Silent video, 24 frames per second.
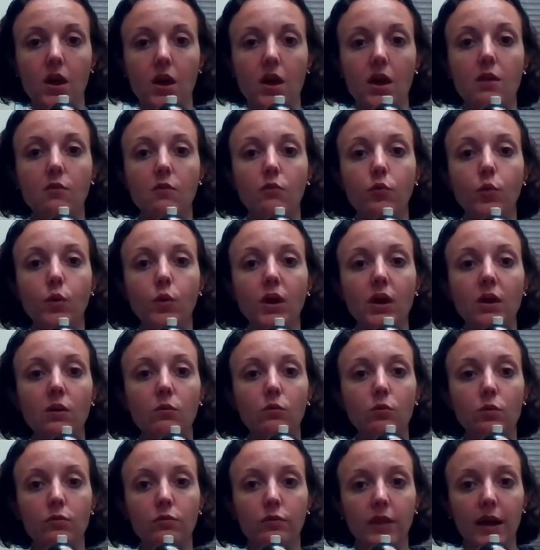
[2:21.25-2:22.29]
If we
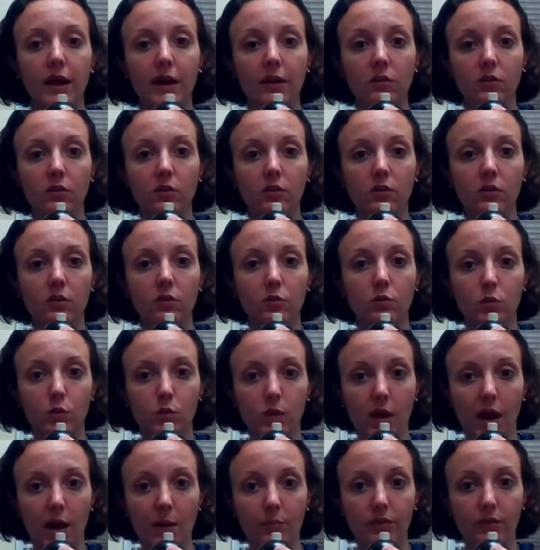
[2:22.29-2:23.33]
reflect through
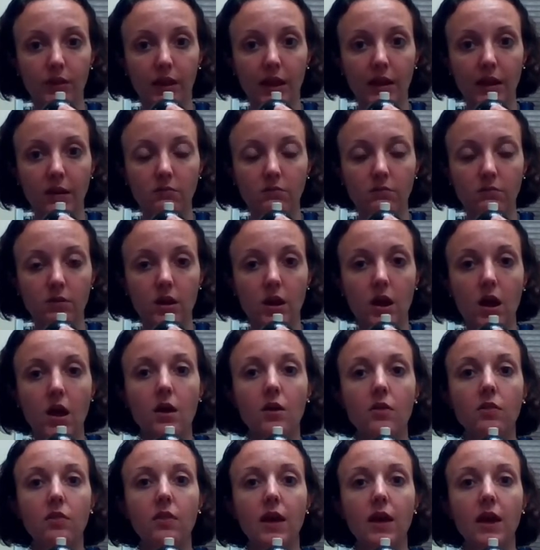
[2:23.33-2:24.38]
that plane,
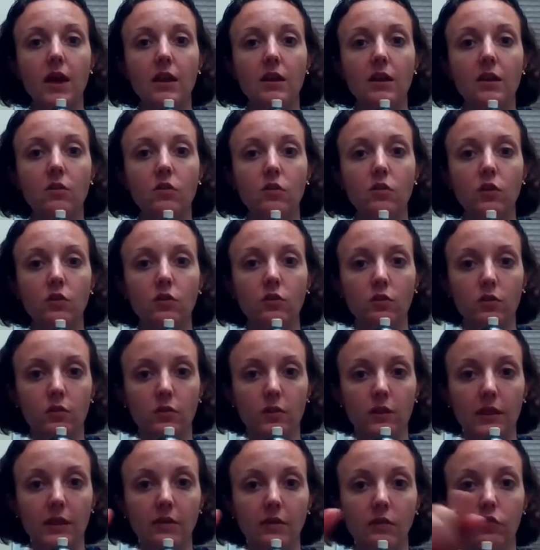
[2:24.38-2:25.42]
then
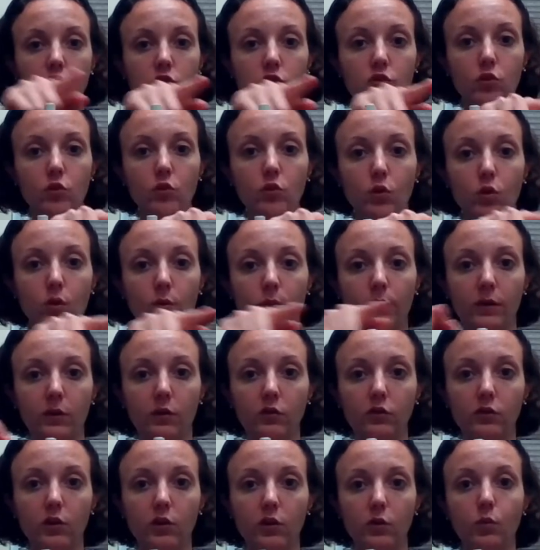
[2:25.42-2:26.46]
these 2
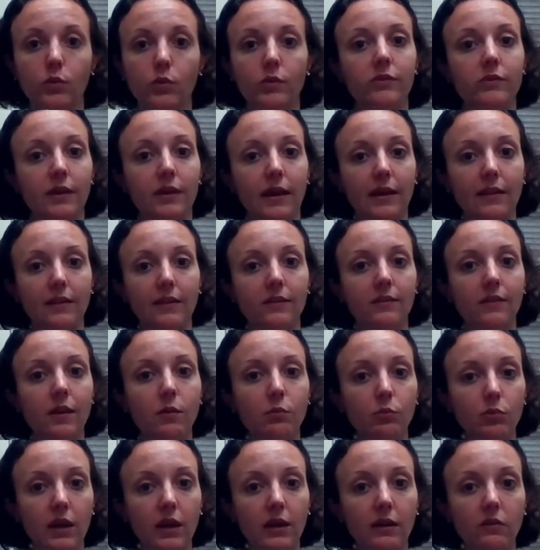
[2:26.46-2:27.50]
orbitals will stay in the same
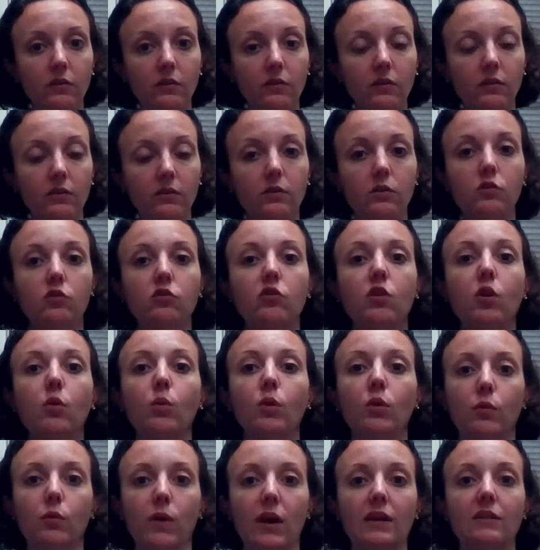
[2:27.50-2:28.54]
place, so
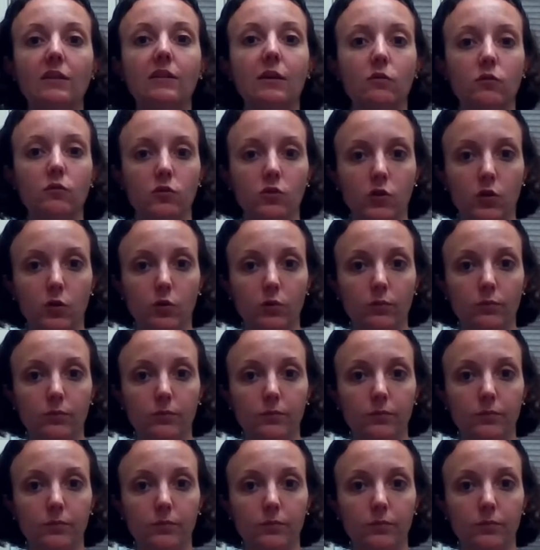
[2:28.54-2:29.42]
we'll write down 2.